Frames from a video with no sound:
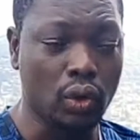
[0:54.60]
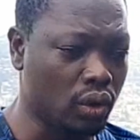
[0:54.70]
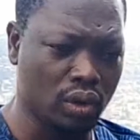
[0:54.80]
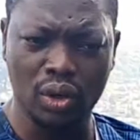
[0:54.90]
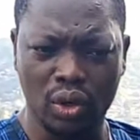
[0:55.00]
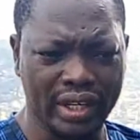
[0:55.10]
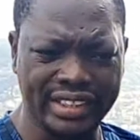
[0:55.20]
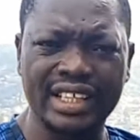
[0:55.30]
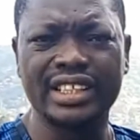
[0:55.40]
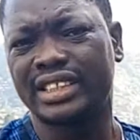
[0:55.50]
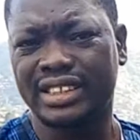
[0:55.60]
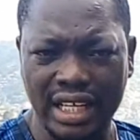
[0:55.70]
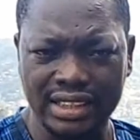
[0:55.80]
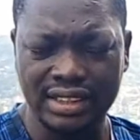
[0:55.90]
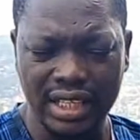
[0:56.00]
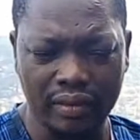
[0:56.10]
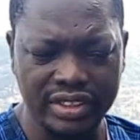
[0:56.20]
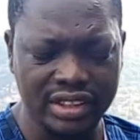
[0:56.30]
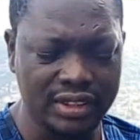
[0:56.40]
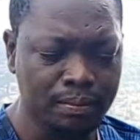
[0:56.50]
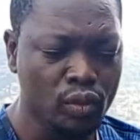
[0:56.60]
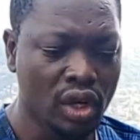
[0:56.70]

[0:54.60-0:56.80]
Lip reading: or extended services.